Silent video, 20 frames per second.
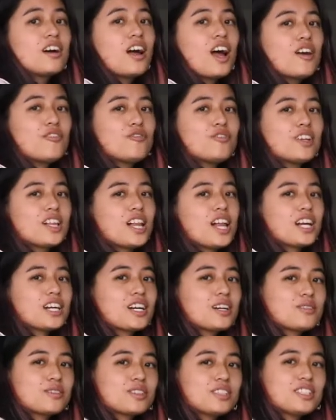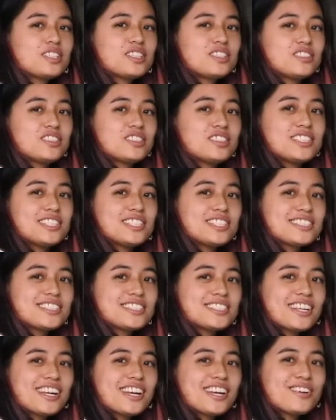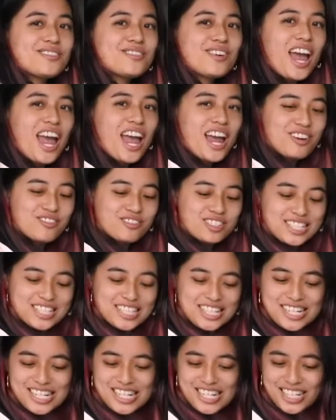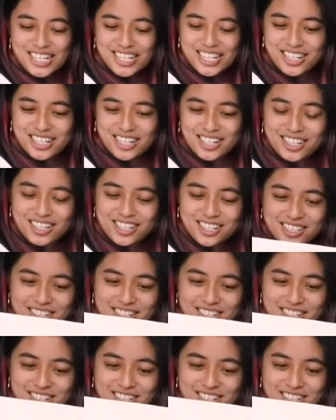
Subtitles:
I feel like I'm gonna use this for everything.